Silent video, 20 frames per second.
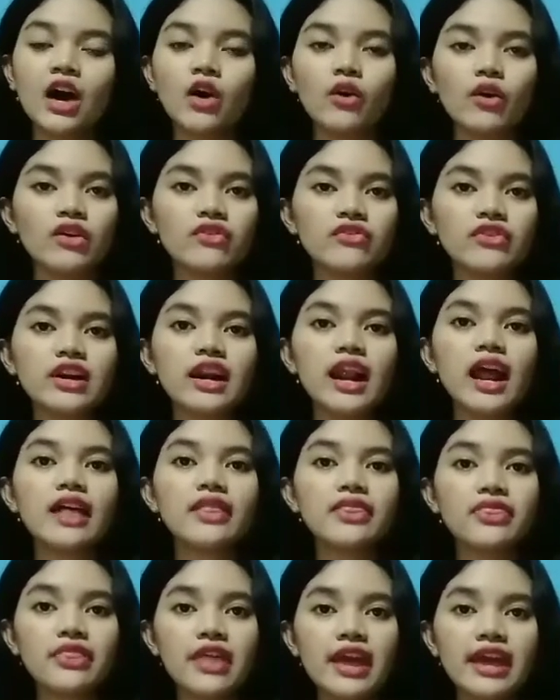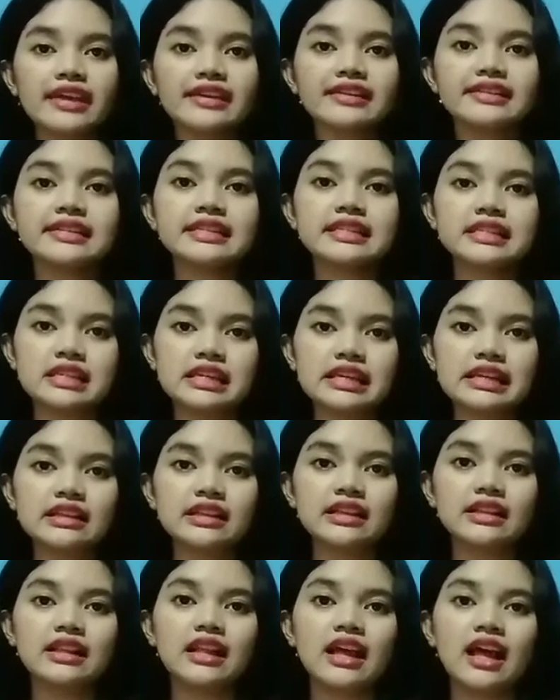However, they
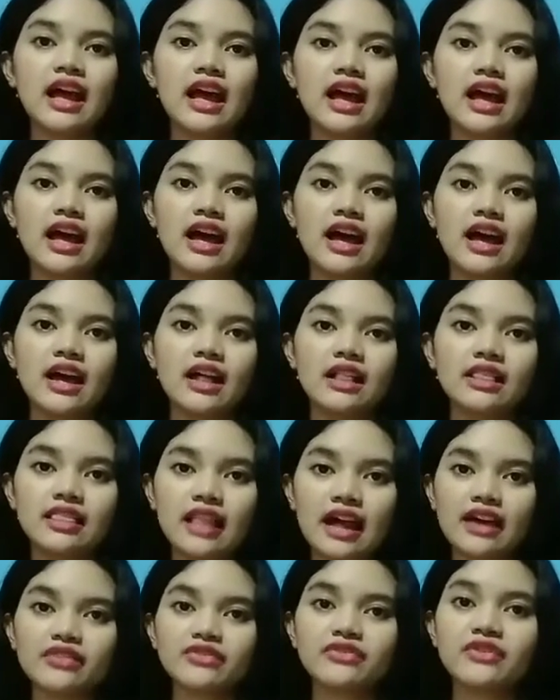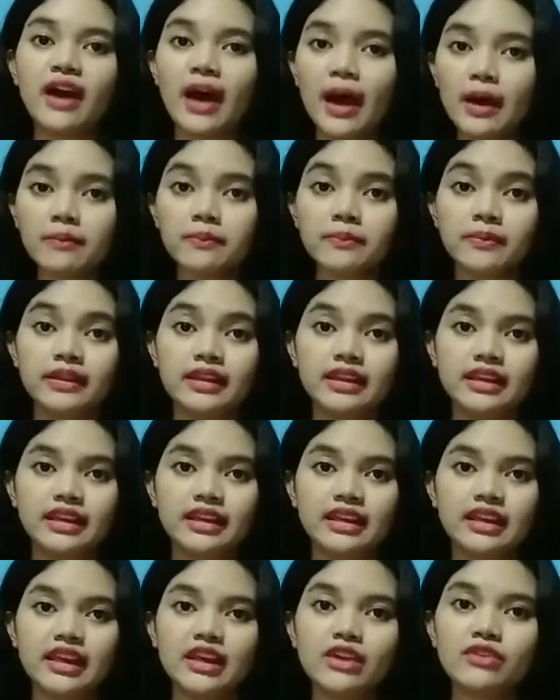still live happily,
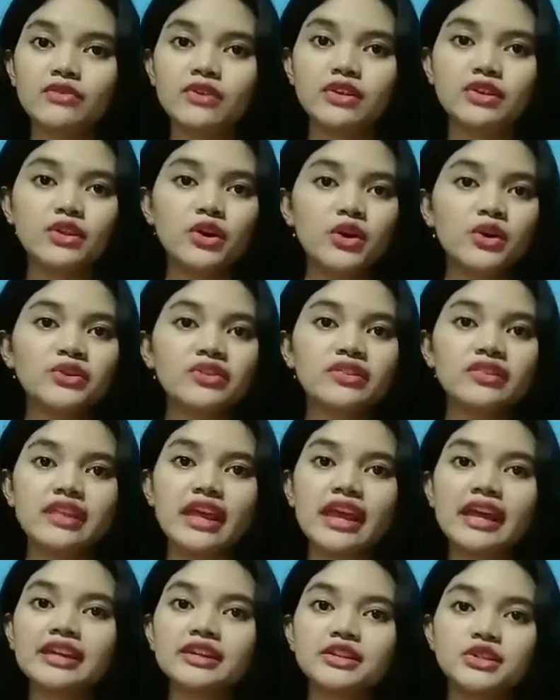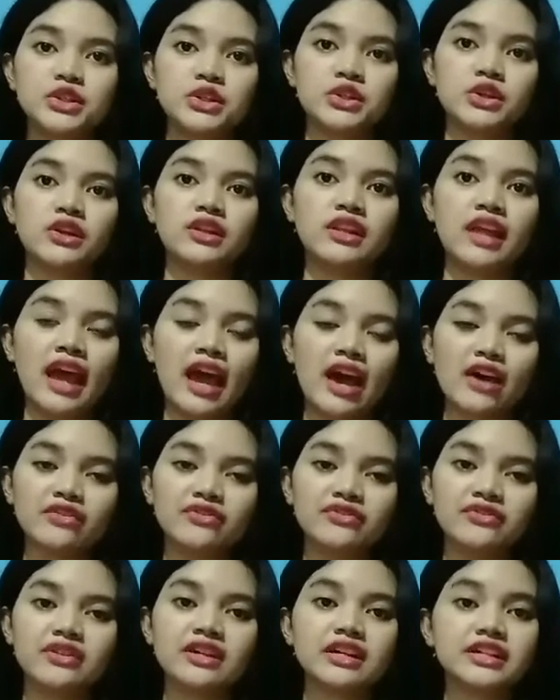even though they do not have
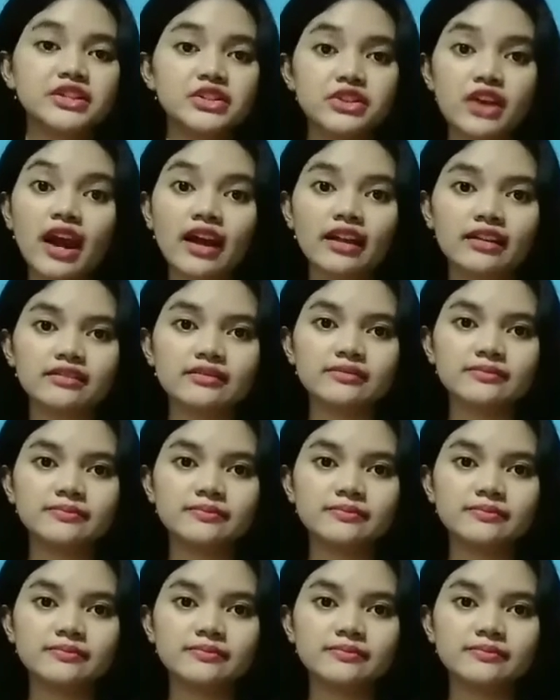a child.